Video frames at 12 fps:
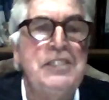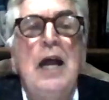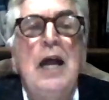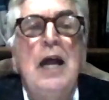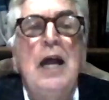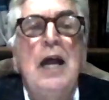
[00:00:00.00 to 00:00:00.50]

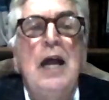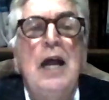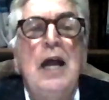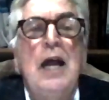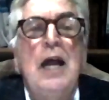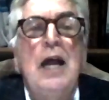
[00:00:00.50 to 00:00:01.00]
And it
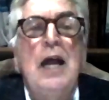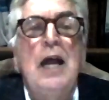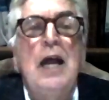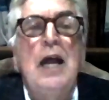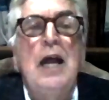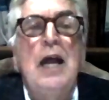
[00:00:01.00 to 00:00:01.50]
spent the
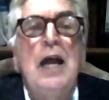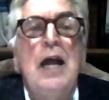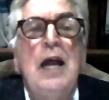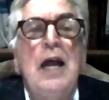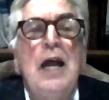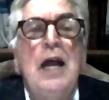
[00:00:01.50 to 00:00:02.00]
first 2
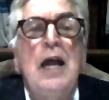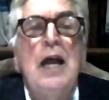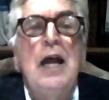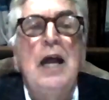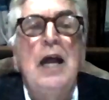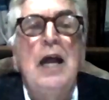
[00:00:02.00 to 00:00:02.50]
years of its
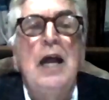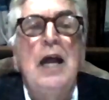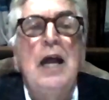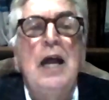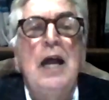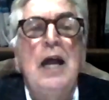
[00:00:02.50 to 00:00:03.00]
life,
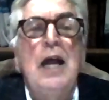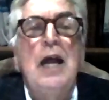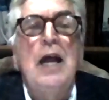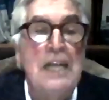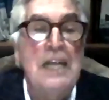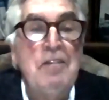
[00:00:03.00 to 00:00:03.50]
of
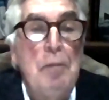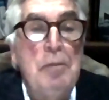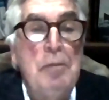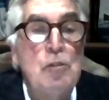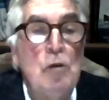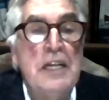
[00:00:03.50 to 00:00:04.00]
its
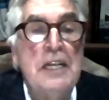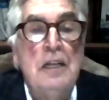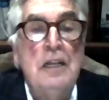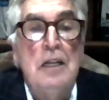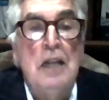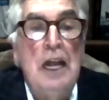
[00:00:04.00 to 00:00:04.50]
wartime life,
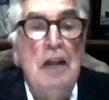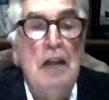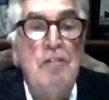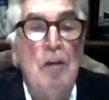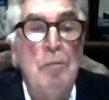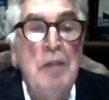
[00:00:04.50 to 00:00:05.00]

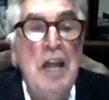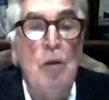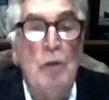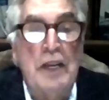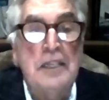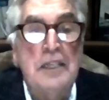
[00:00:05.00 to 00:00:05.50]
patrolling
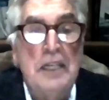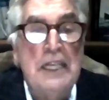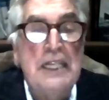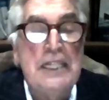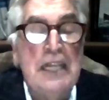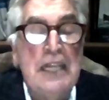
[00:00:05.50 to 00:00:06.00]

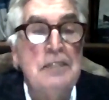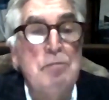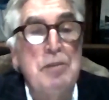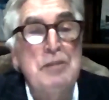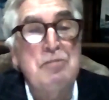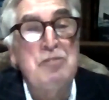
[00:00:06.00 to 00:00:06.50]
from
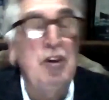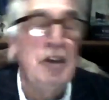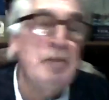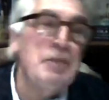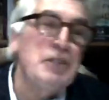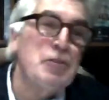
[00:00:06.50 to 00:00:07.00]
Lerwick
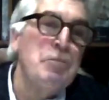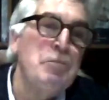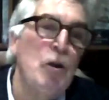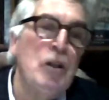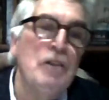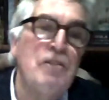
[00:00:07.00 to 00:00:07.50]
and
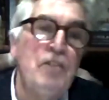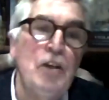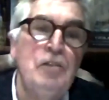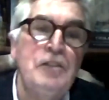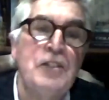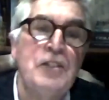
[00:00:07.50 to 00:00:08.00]
patrolling
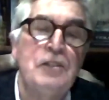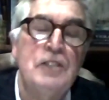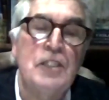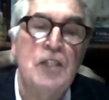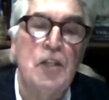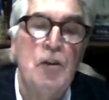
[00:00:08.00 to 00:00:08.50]
between
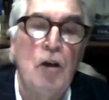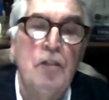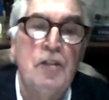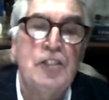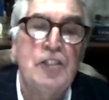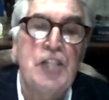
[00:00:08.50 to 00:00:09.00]

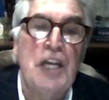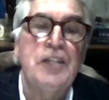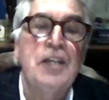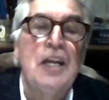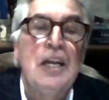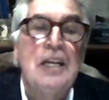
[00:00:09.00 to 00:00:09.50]
Muckleflugger to
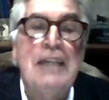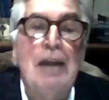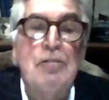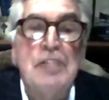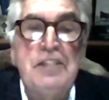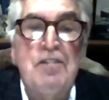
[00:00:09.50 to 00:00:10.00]
the north of
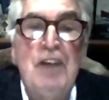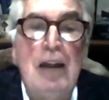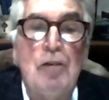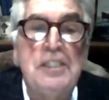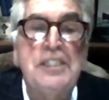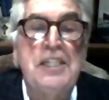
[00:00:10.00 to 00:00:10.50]
the Shetland,
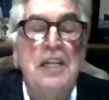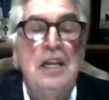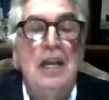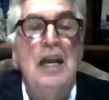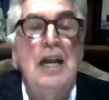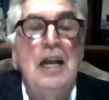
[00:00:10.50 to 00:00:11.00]
down
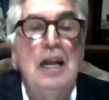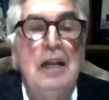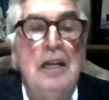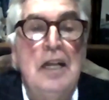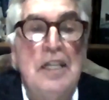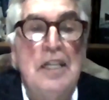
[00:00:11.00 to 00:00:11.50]
as
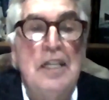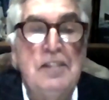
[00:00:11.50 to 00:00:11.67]
far as